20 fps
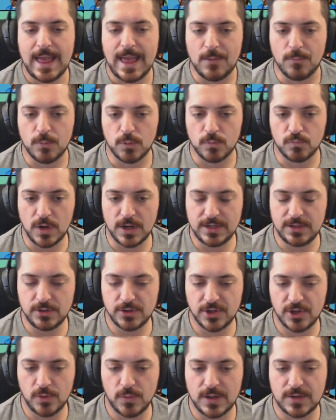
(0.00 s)
And we're running
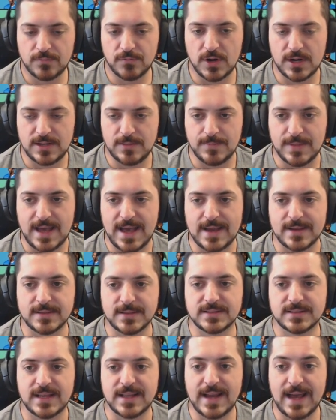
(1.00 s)
low on running
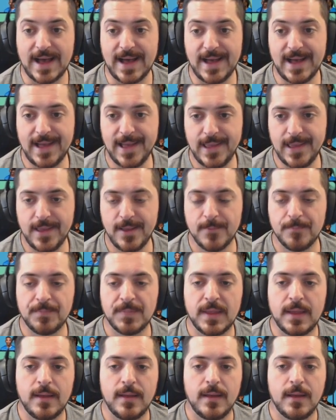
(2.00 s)
backs. And I
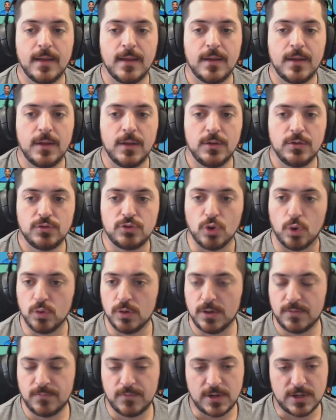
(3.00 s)

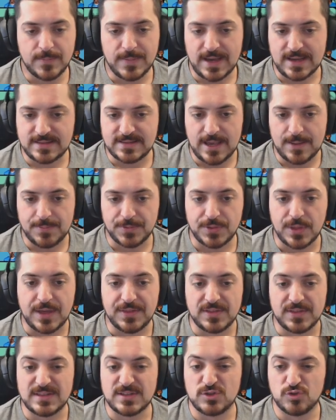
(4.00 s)
don't love running back depth.
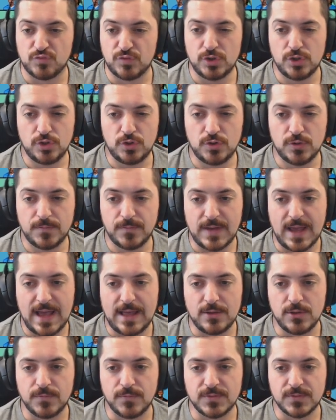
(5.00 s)
I think this is really good
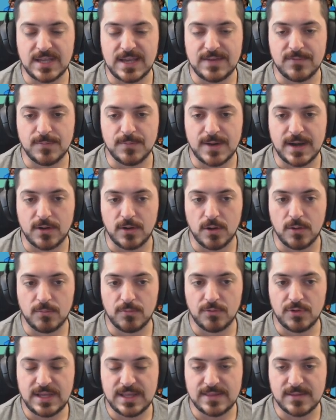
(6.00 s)
value for David
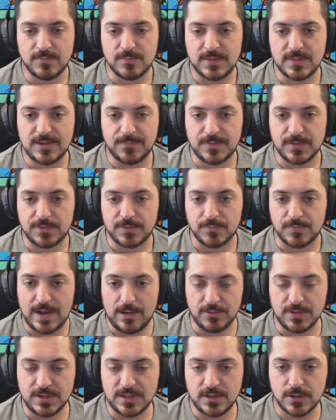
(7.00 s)
Montgomery in the mid-5th
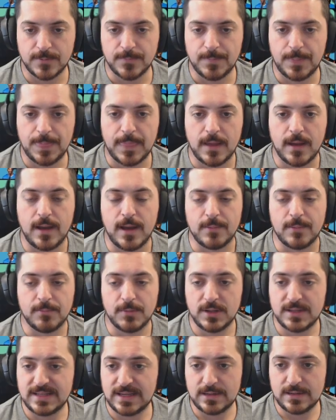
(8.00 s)
round here. I'm
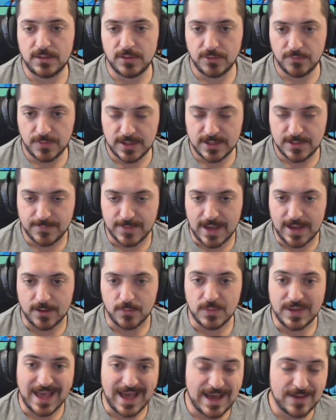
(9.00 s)
going to take another running
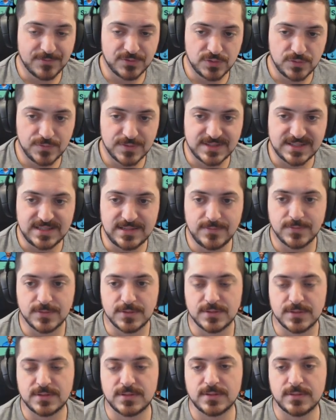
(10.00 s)
back. We have 2
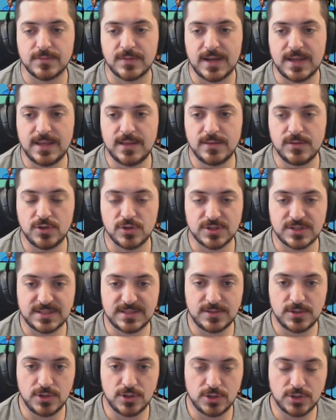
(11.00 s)
receivers, right?
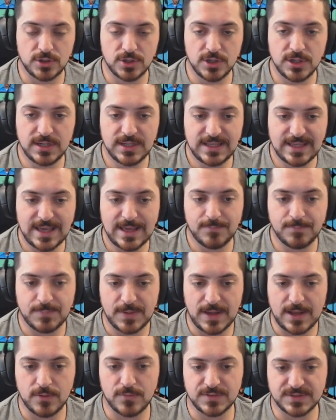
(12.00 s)
You're going to get
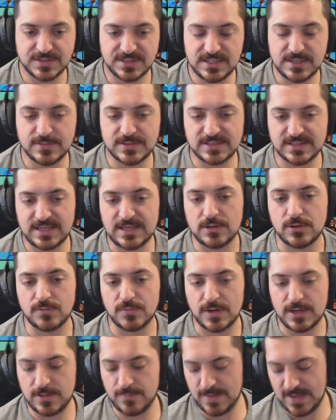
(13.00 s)
better receivers later.
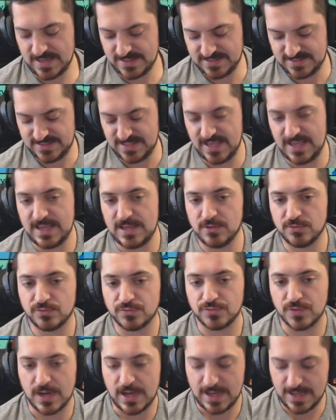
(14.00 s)
Running backs stay
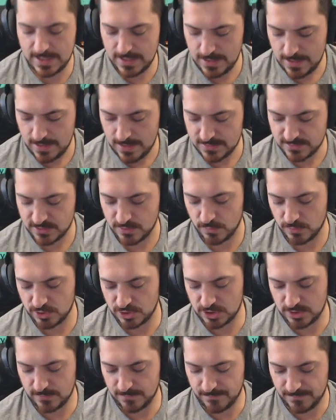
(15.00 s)
dry, so we're
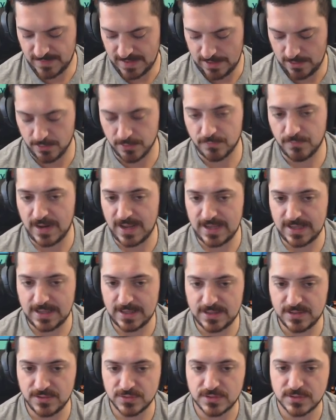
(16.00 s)
just going to follow the
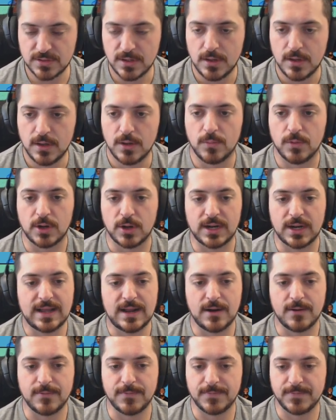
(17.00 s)
rankings. We're going to
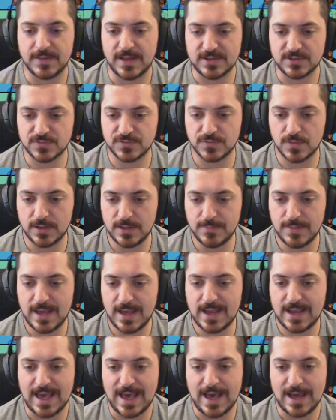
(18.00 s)
get our flex running
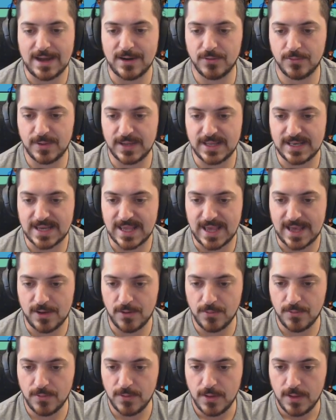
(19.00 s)
back out of the way
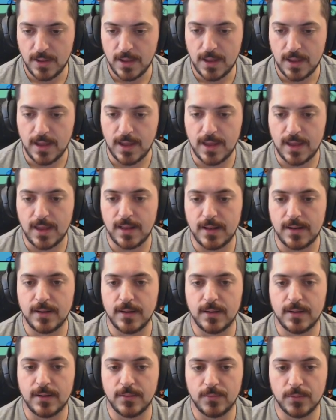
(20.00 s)
now,
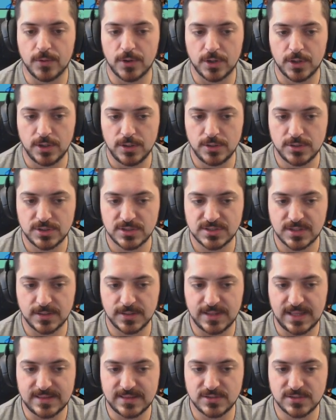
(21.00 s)
and we're going to just
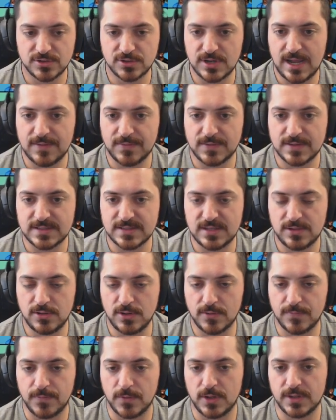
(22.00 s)
let this draft
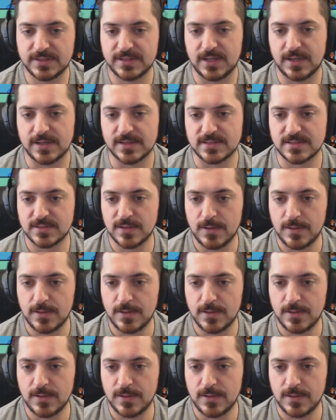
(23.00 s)
continue to fall to us.